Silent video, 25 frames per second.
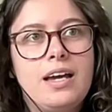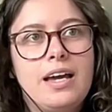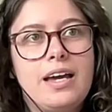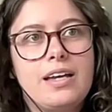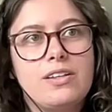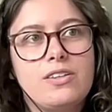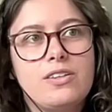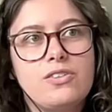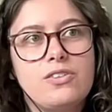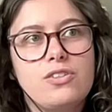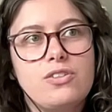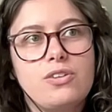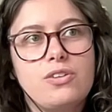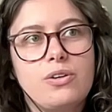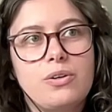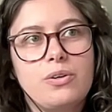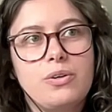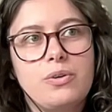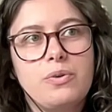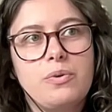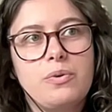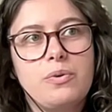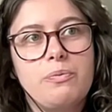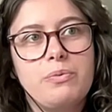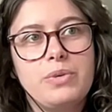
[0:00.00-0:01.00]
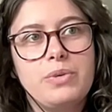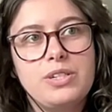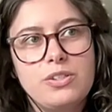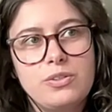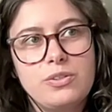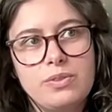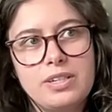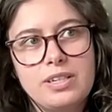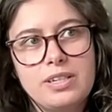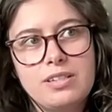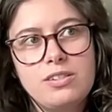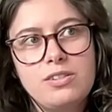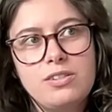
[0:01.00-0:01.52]
And so we
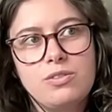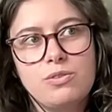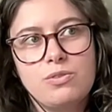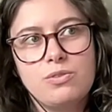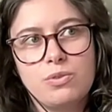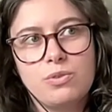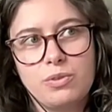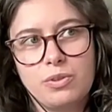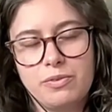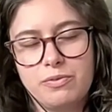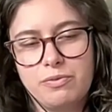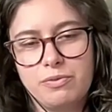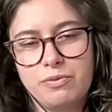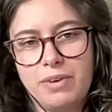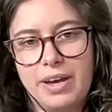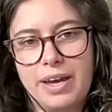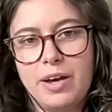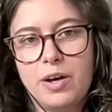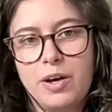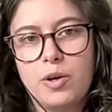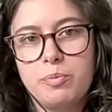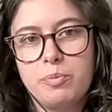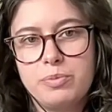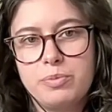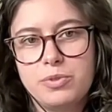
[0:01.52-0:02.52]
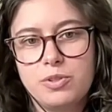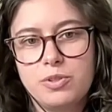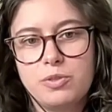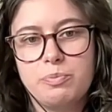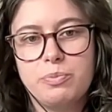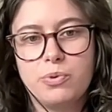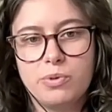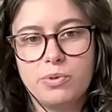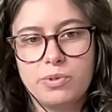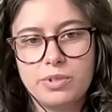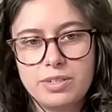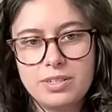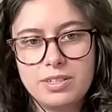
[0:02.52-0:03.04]
do this to sort of help
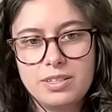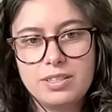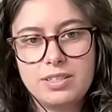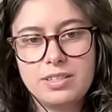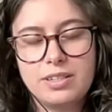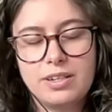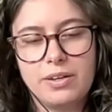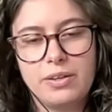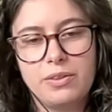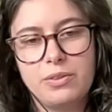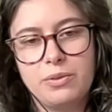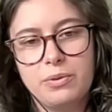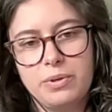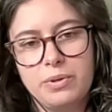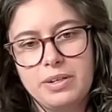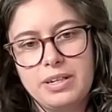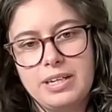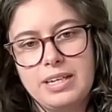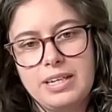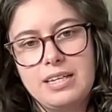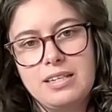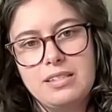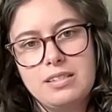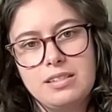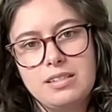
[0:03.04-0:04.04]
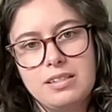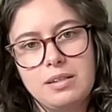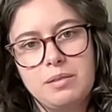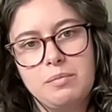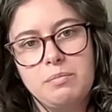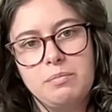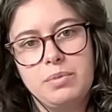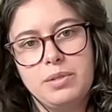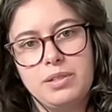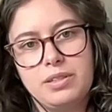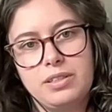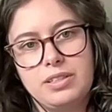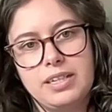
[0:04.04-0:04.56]
support authorities
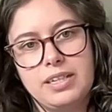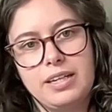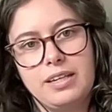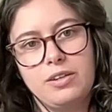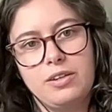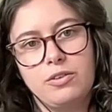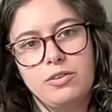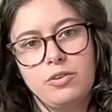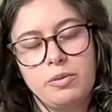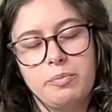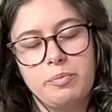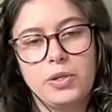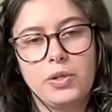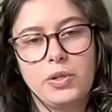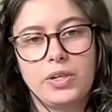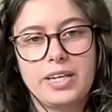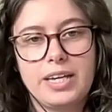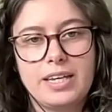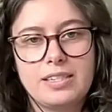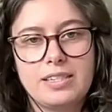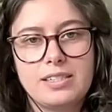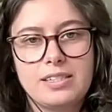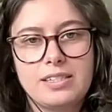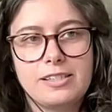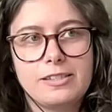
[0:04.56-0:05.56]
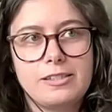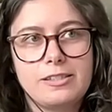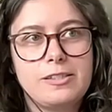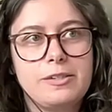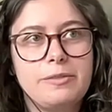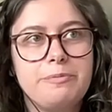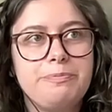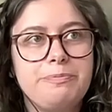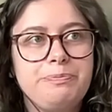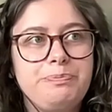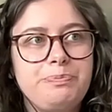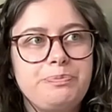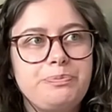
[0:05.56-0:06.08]
in building criminal
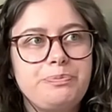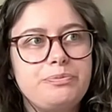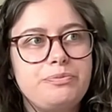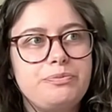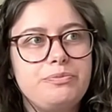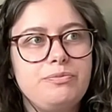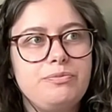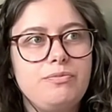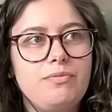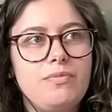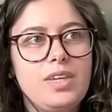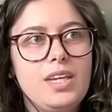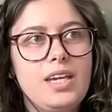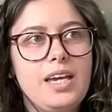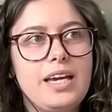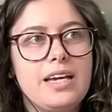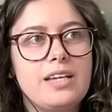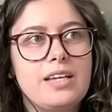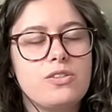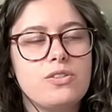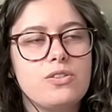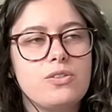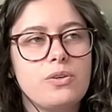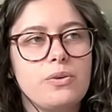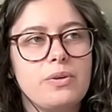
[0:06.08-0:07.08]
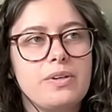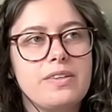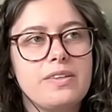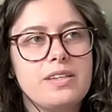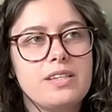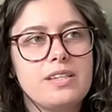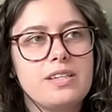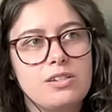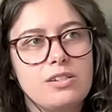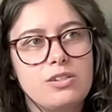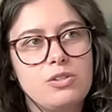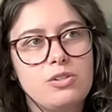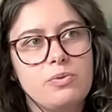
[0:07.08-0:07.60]
cases. And so in the
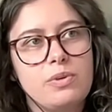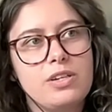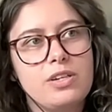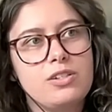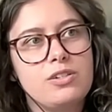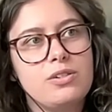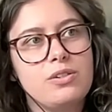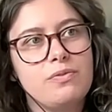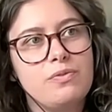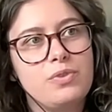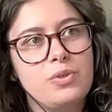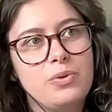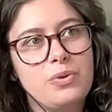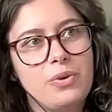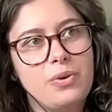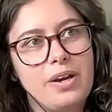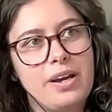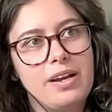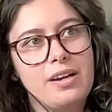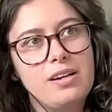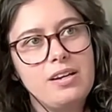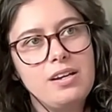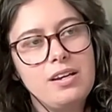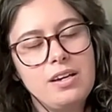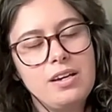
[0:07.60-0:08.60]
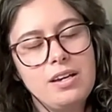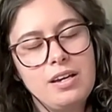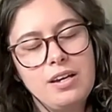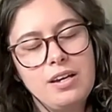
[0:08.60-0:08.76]
situation of Ukraine,